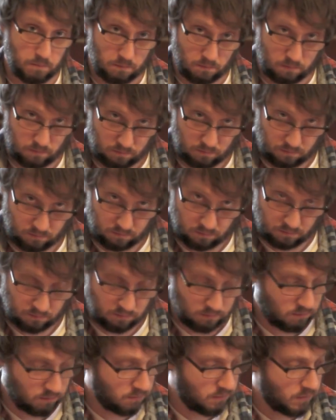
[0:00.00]

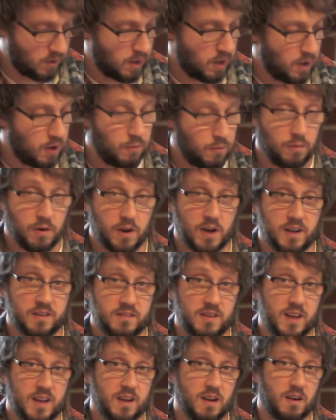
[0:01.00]
We're going to
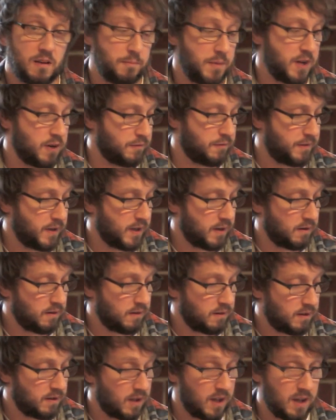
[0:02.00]
take our middle finger
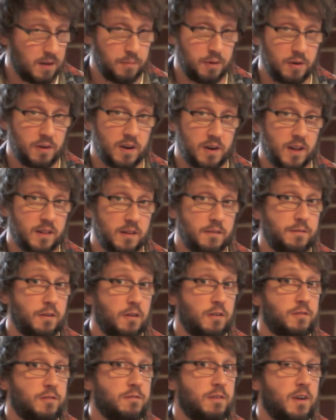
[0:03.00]
and put it on the
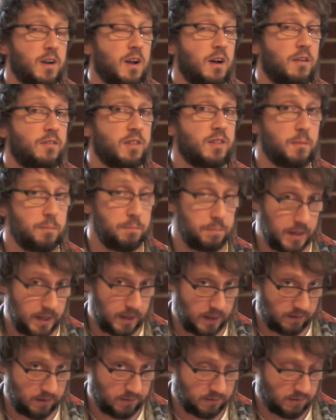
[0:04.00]
1st fret of the
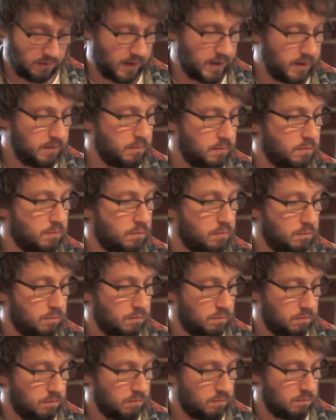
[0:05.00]
B string.
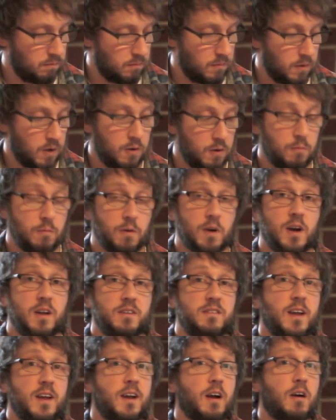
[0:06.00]
We're going to
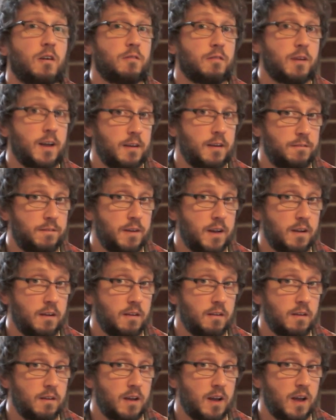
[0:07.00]
take our ring
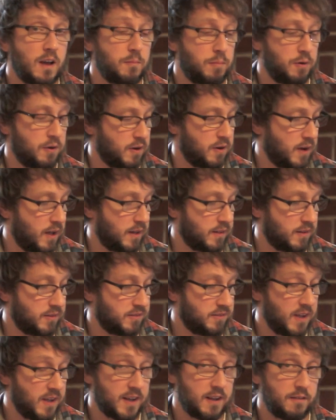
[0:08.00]
finger and put it on the
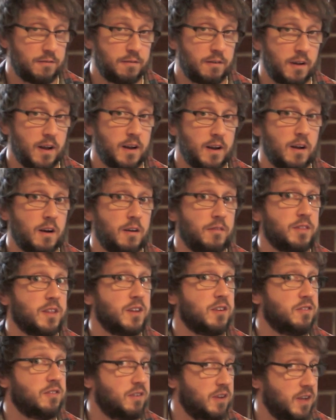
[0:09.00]
2nd fret of the
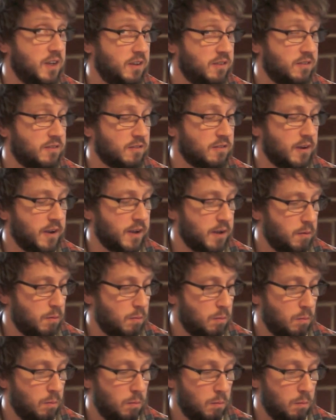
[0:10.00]
G string.
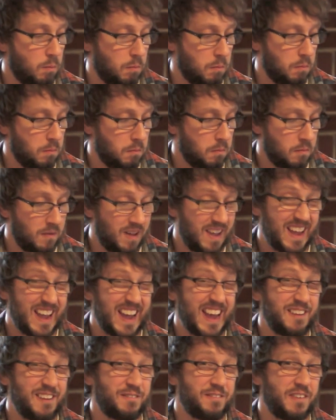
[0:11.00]

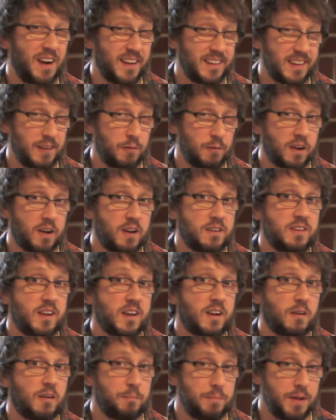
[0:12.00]
And finally, we're going to
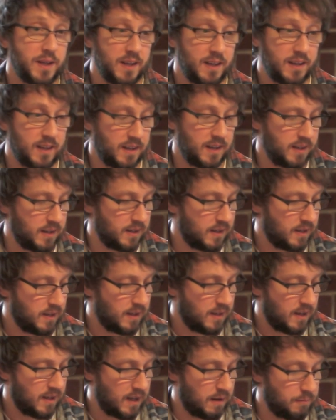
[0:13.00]
take our pinky
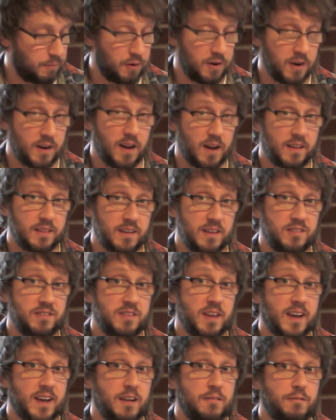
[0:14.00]
and put it on the
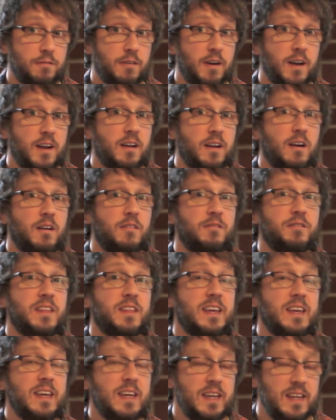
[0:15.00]
2nd fret of
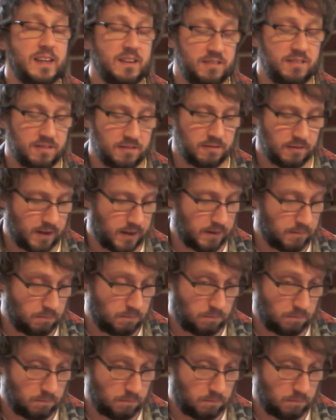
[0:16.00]
the E string.